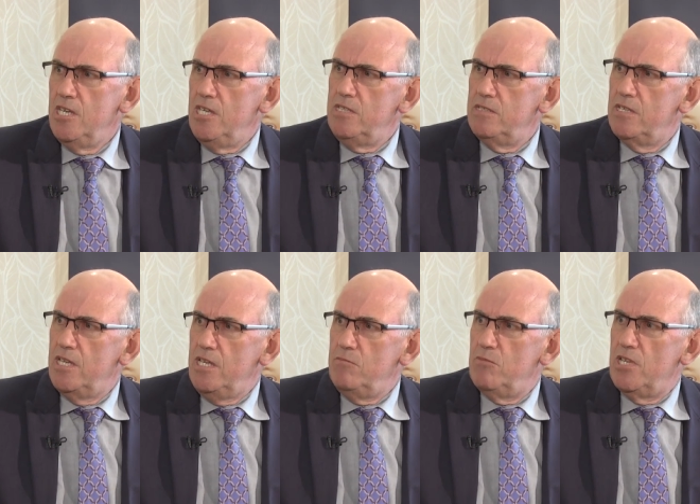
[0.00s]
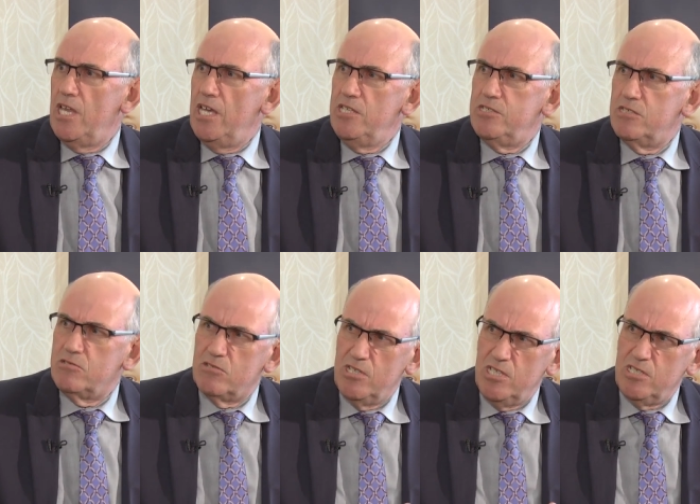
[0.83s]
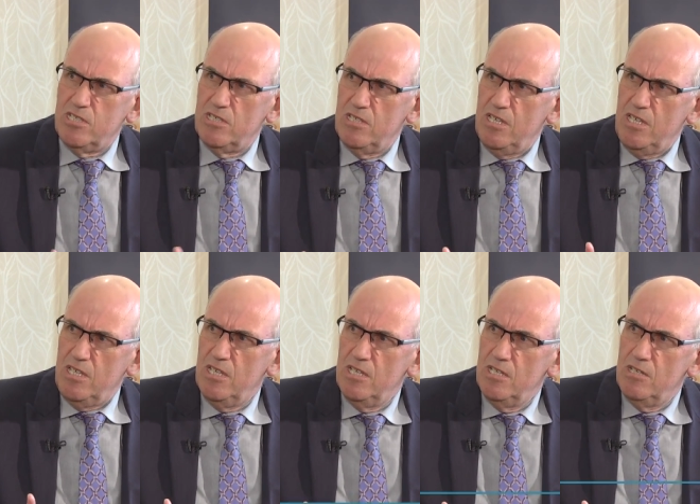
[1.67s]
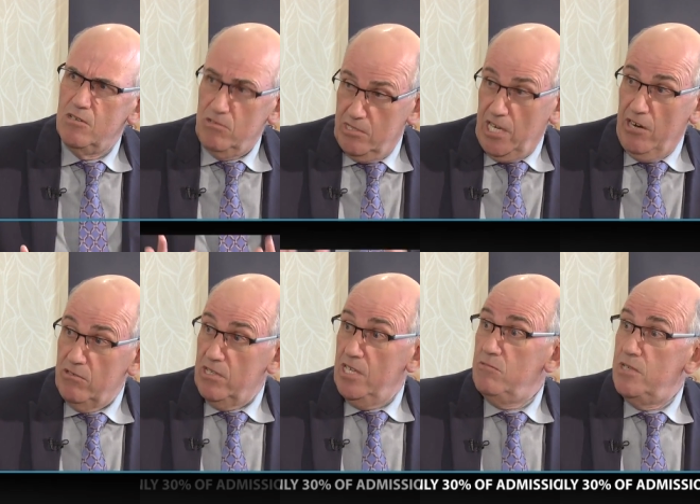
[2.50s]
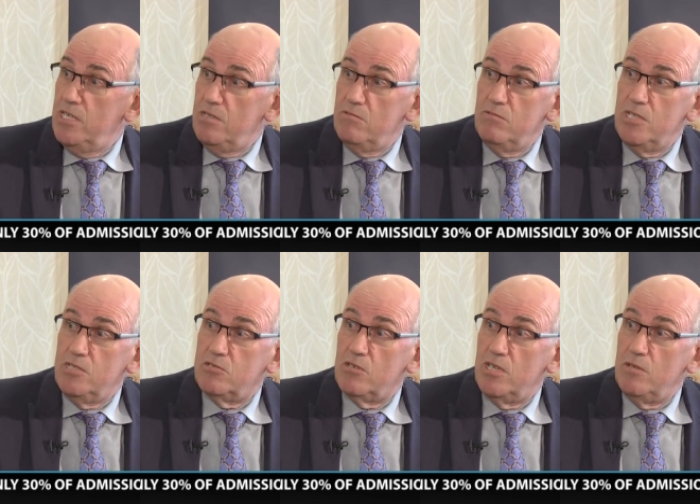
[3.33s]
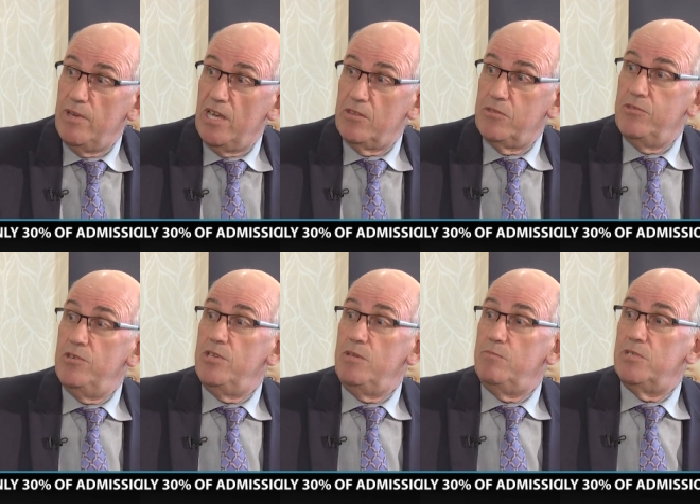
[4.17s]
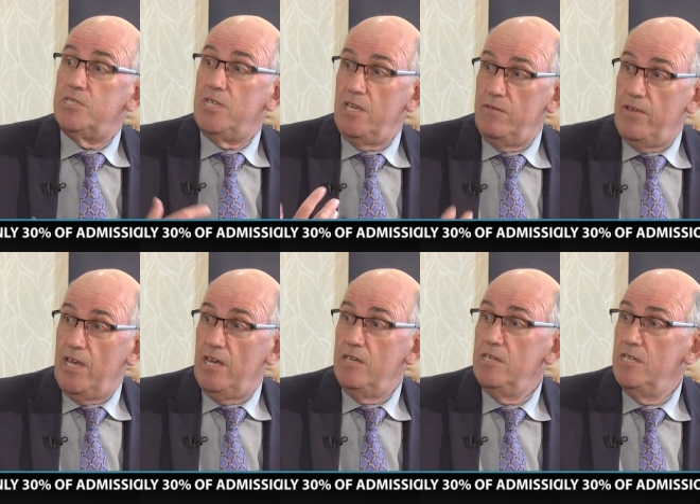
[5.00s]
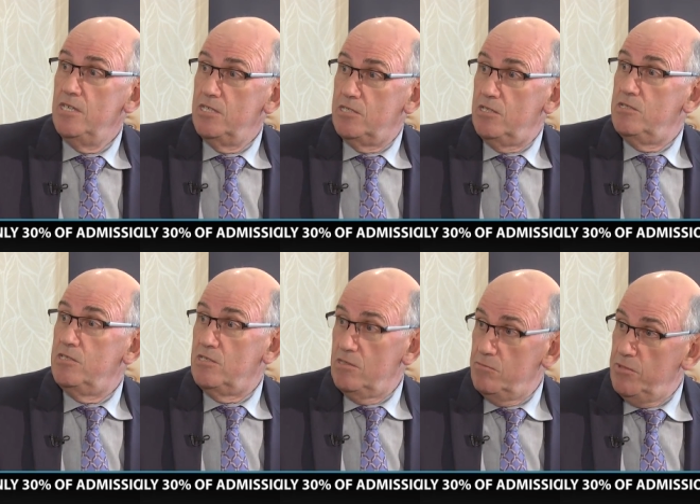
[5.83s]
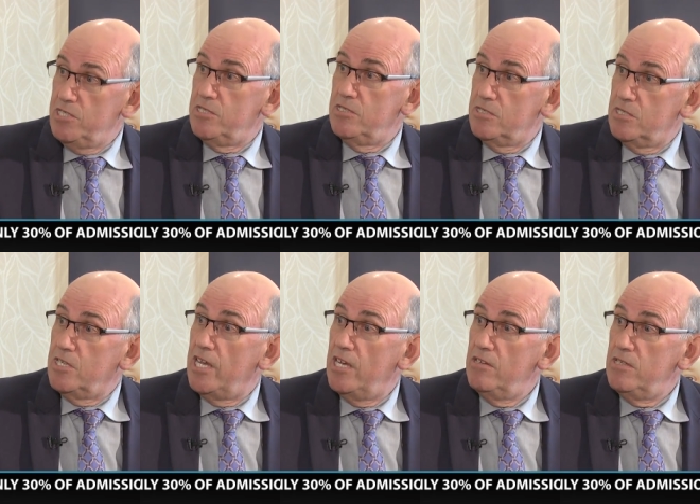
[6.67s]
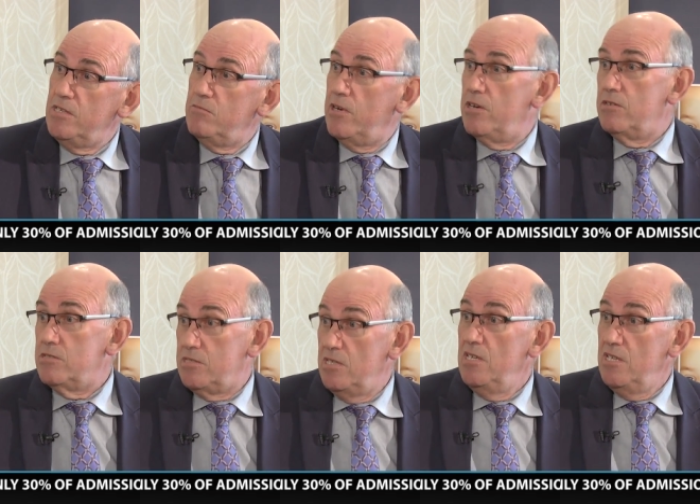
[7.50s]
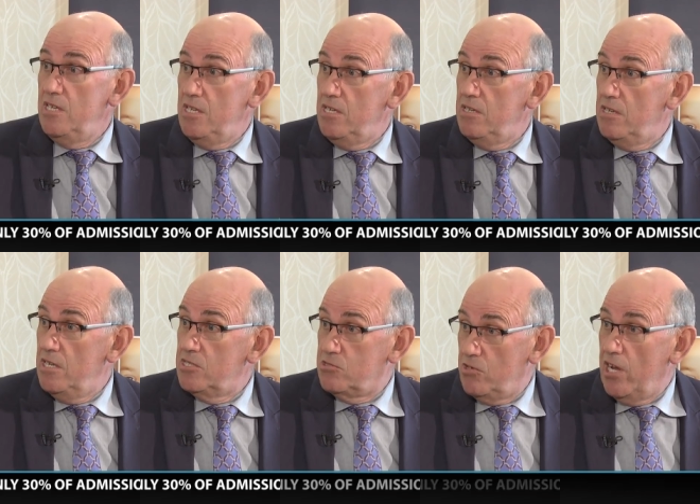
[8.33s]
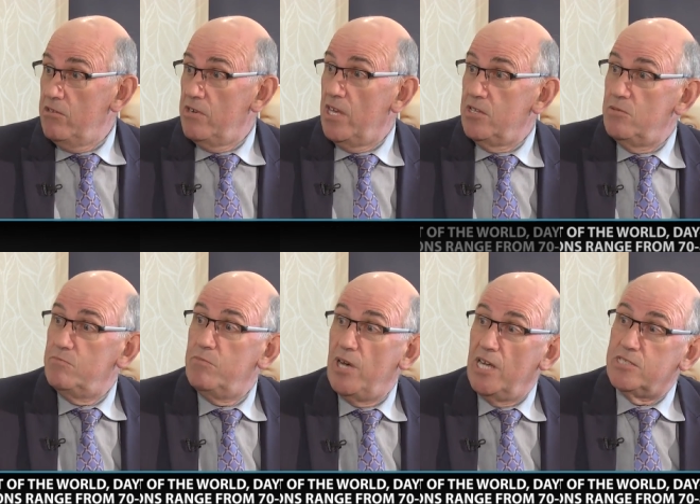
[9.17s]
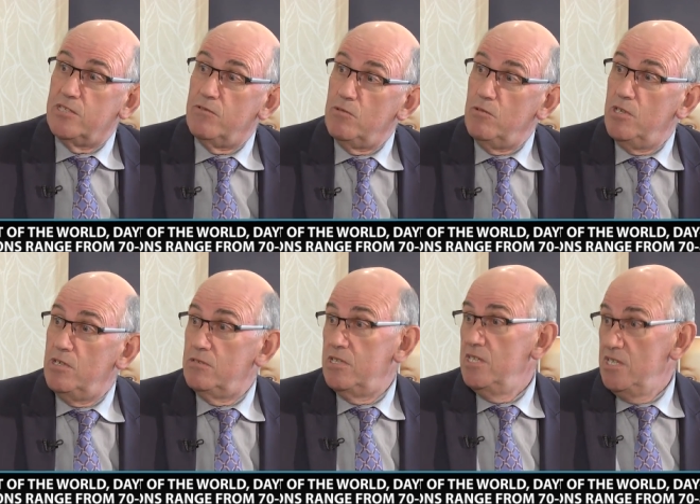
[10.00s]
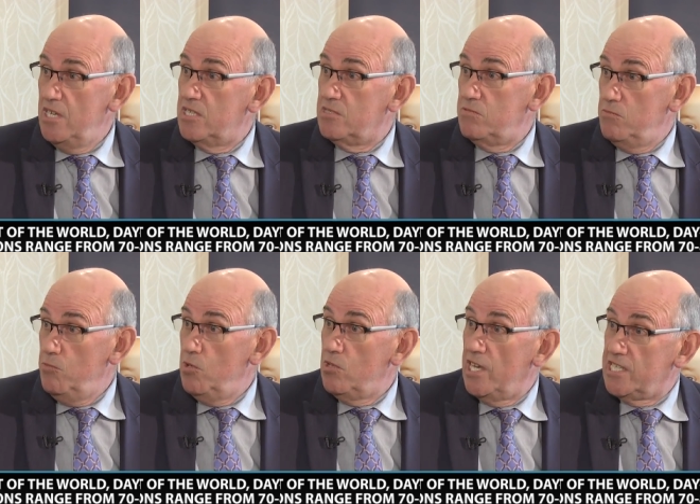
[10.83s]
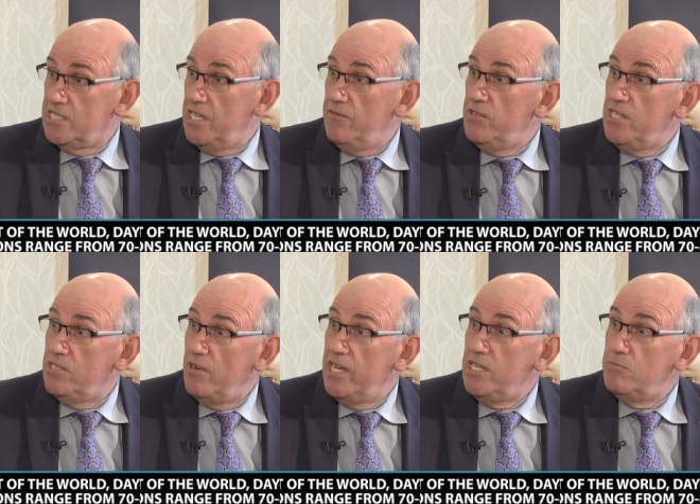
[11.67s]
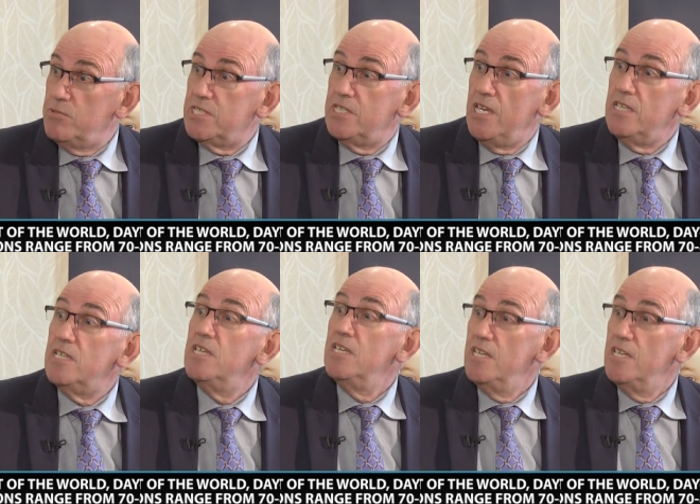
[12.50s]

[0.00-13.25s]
in, in Malaysia, traditionally, or currently, we, we treat about thirty percent of our surgical admissions a day only, whereas in Australia and other parts of the world, it's more like seventy to eighty percent.